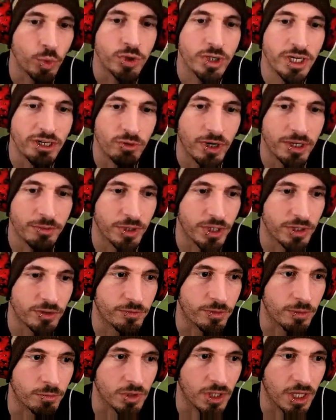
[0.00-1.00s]
Well, you get Redbeard
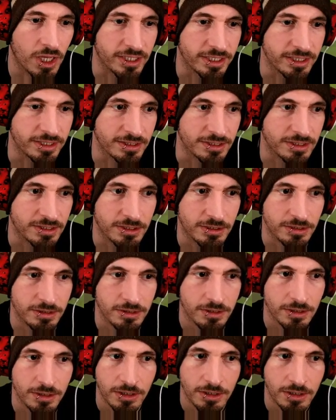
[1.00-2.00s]
from logins.
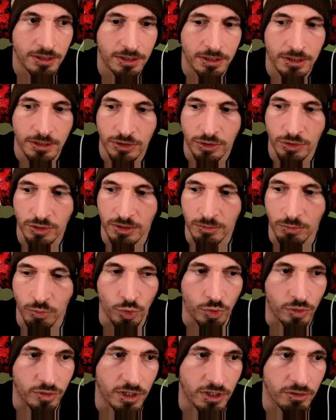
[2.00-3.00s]
You get
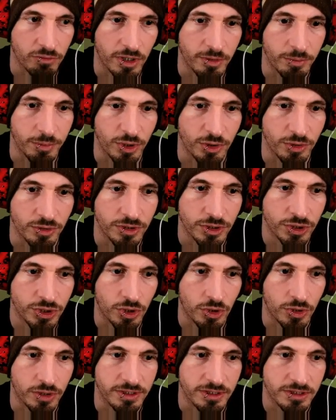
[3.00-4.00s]
more uh, Redbeard
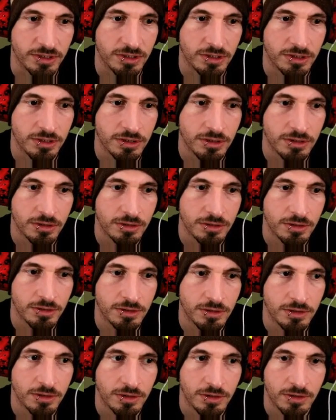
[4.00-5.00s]
shards
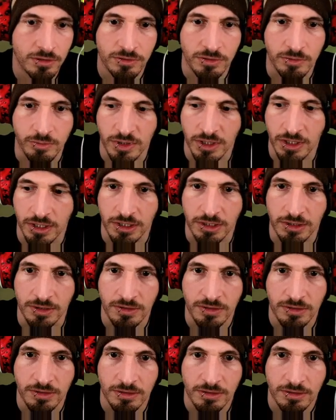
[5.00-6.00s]
from
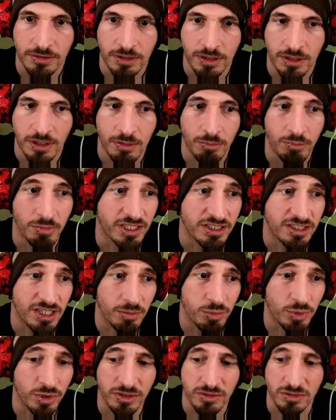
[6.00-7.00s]
logins. Man,
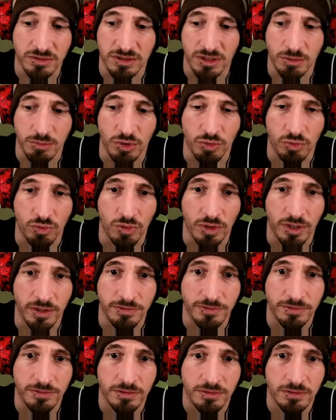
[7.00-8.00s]
top 100 is gonna be
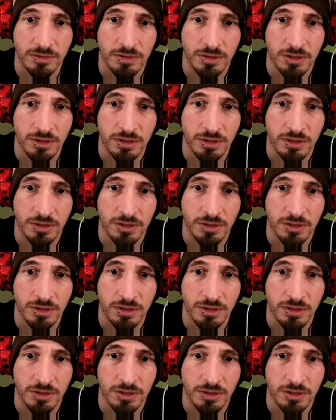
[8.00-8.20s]
rough.